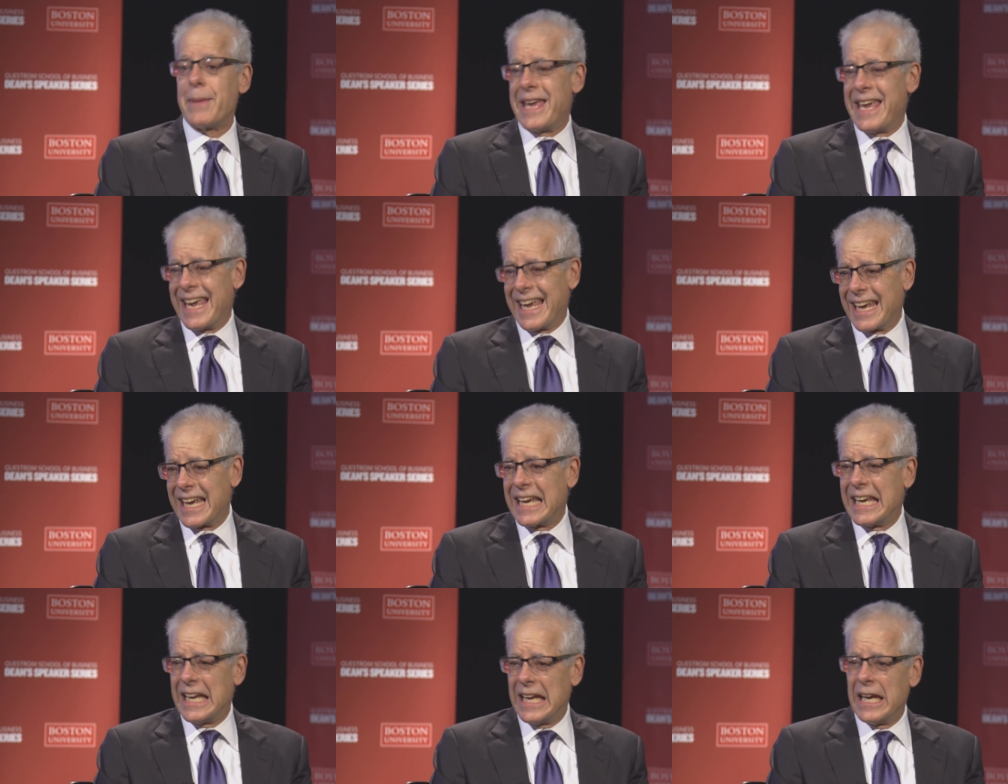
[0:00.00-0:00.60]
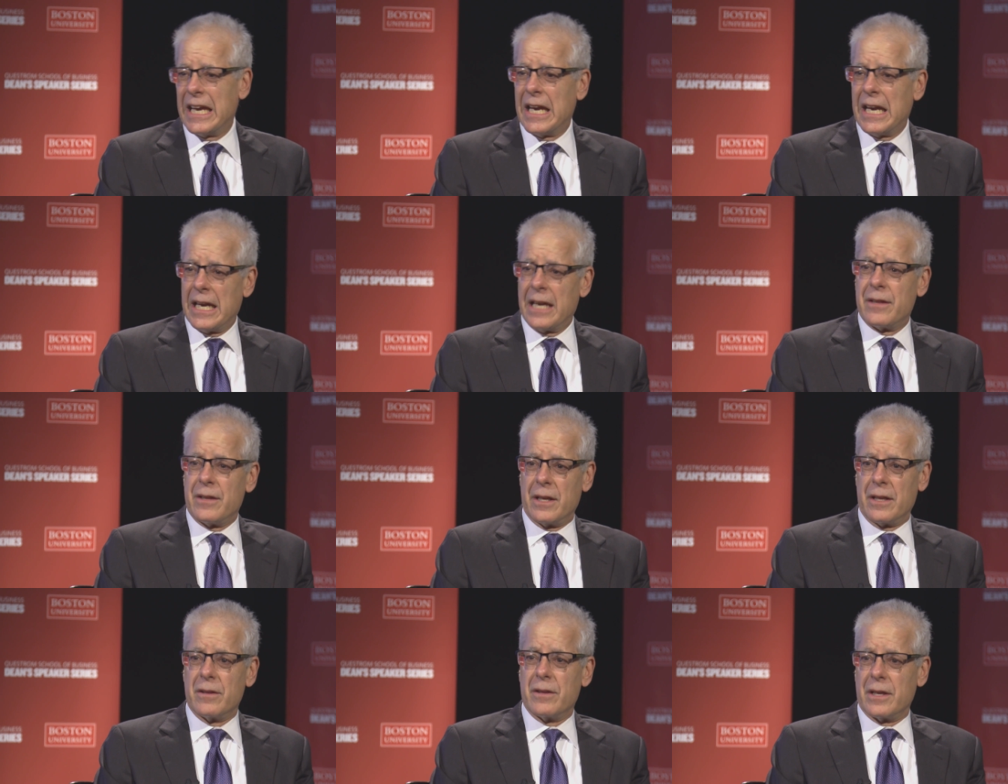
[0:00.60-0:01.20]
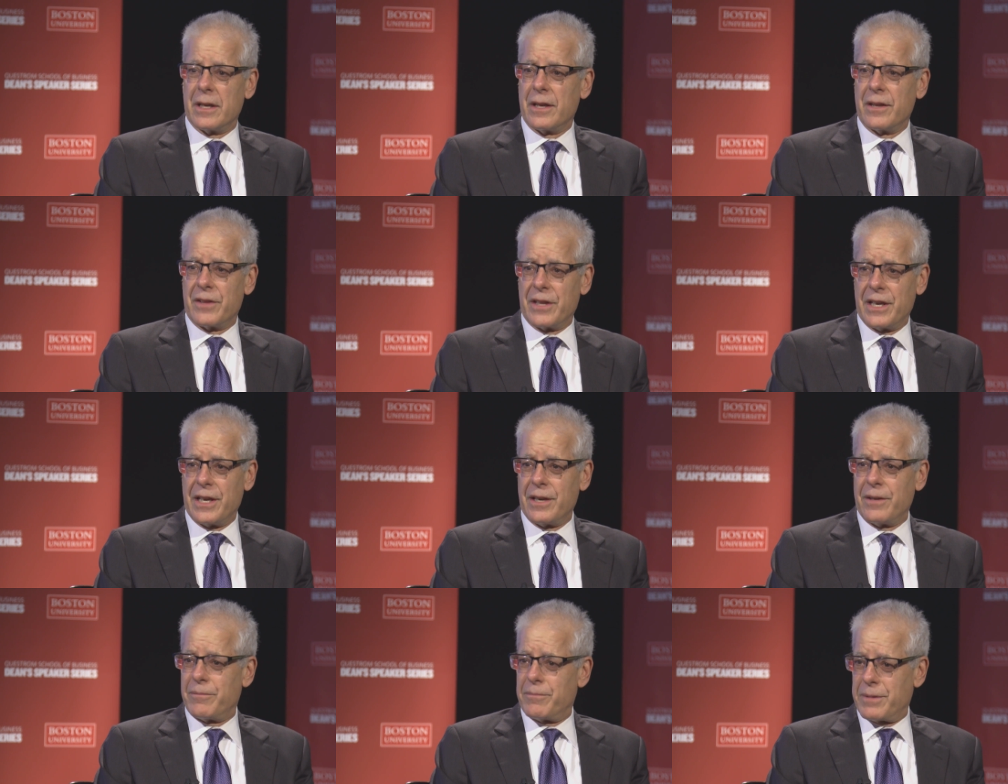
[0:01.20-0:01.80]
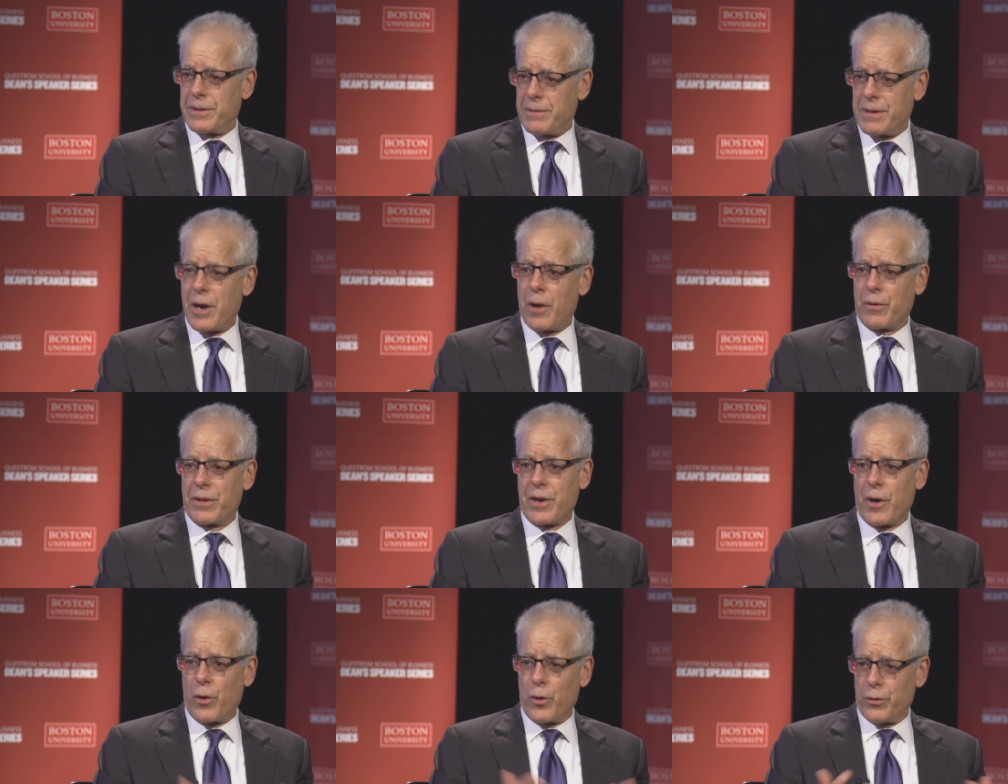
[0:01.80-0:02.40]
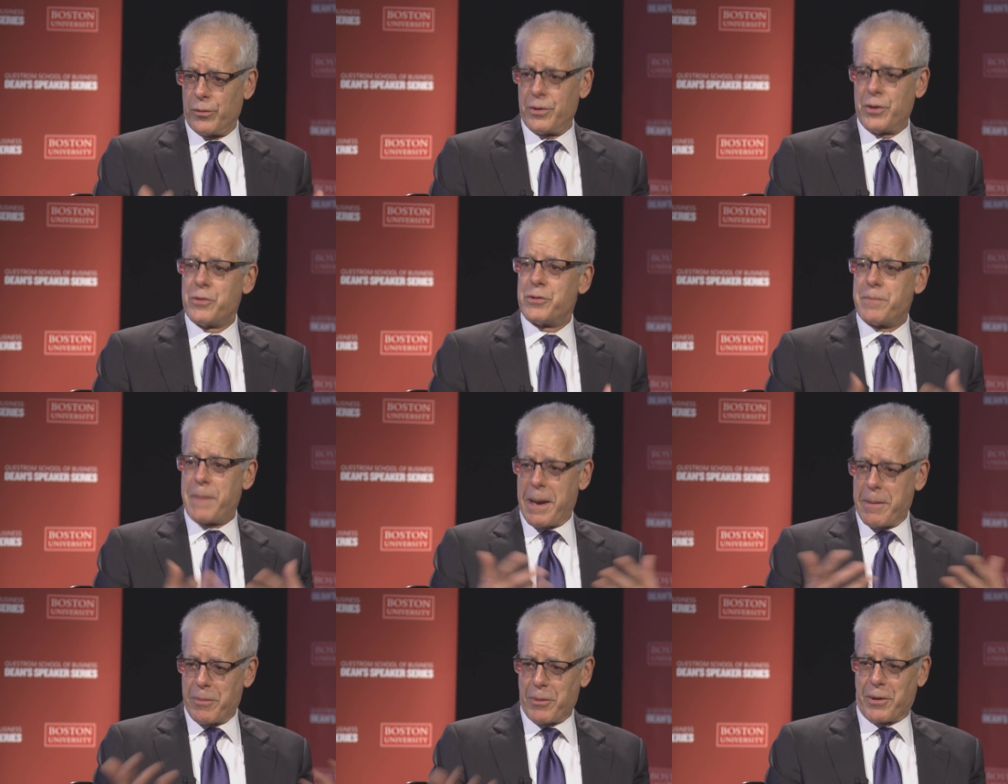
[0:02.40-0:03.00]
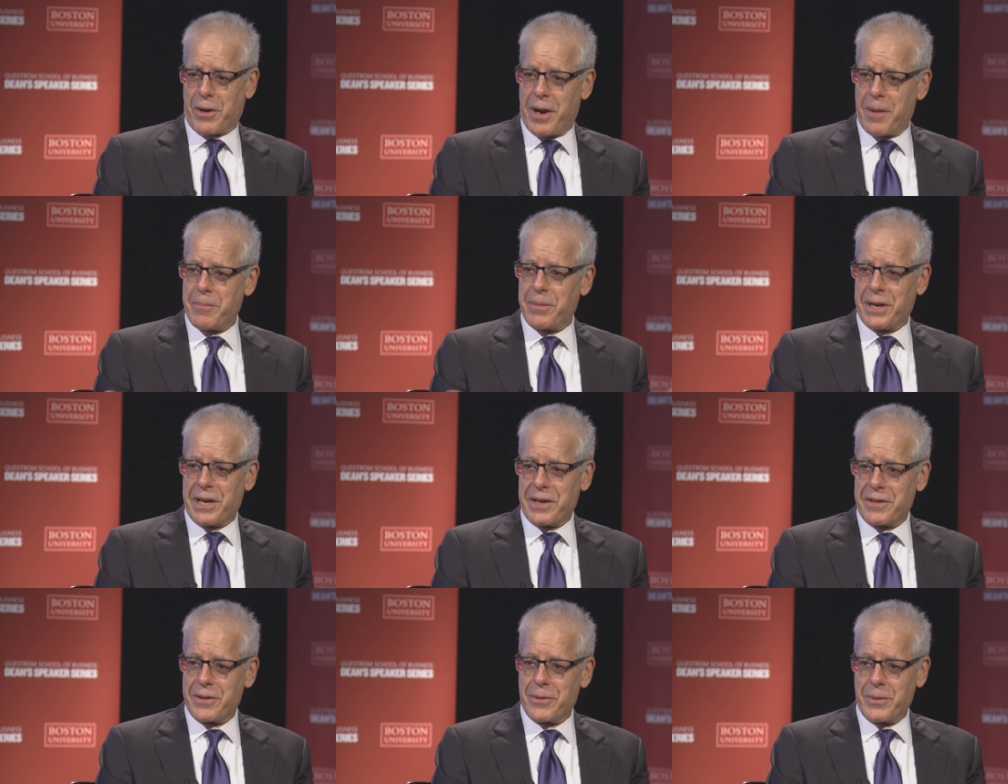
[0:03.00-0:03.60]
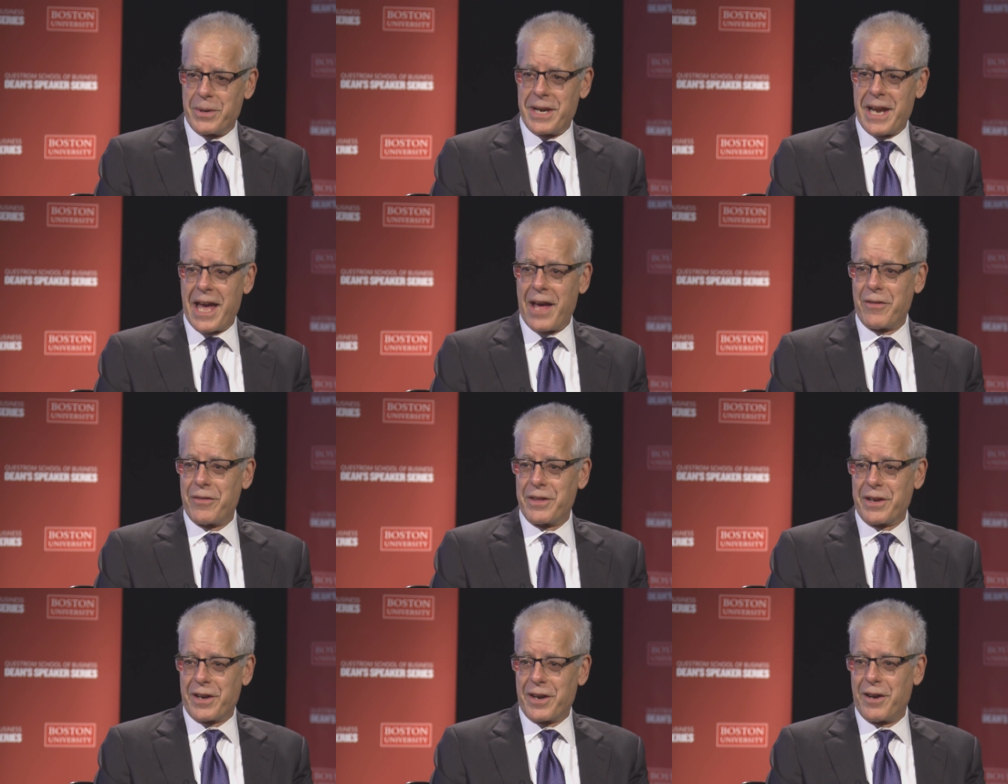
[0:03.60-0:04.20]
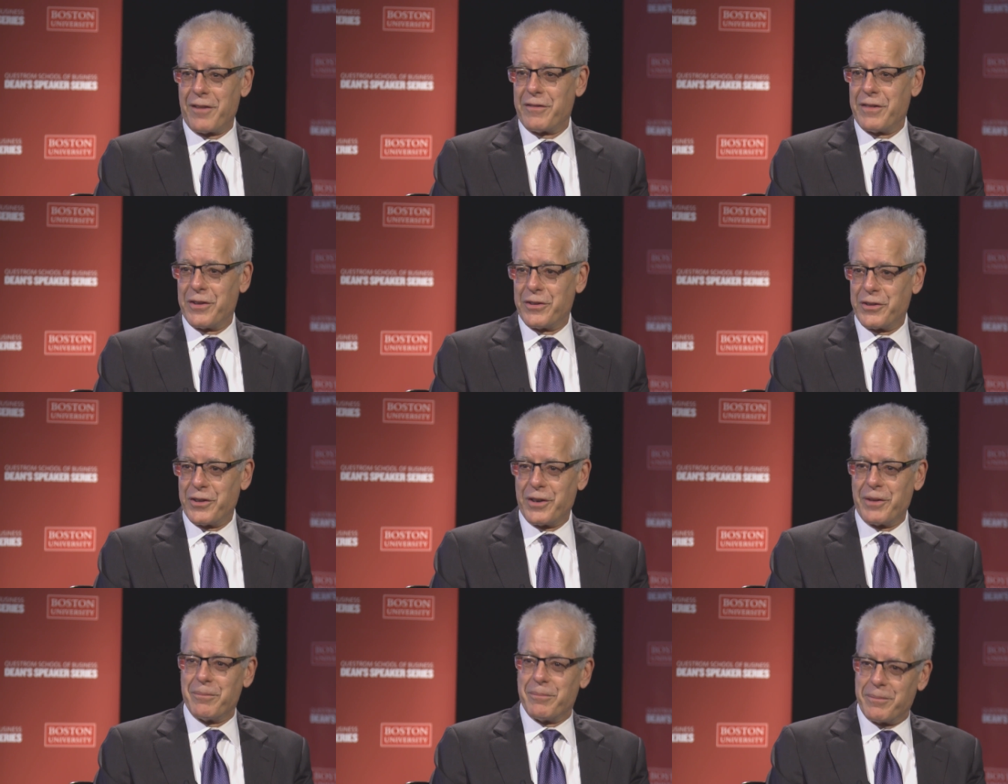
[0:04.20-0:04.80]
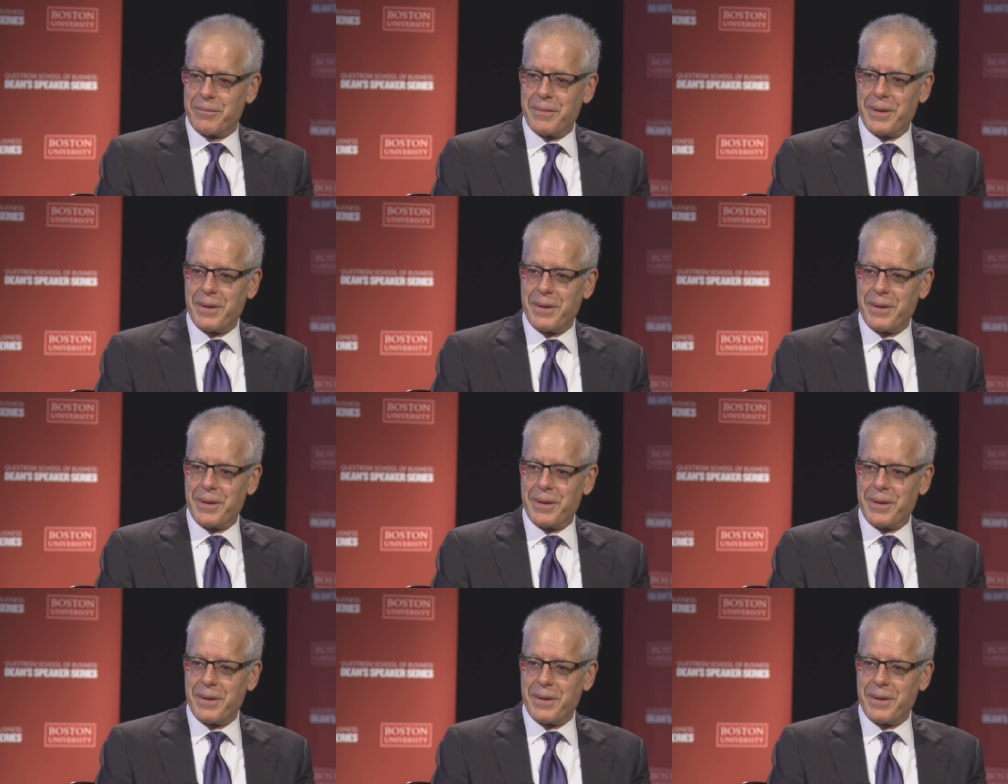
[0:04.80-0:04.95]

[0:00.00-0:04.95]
Inc. The, the, the, you know, the old newspaper company that we now think of as a,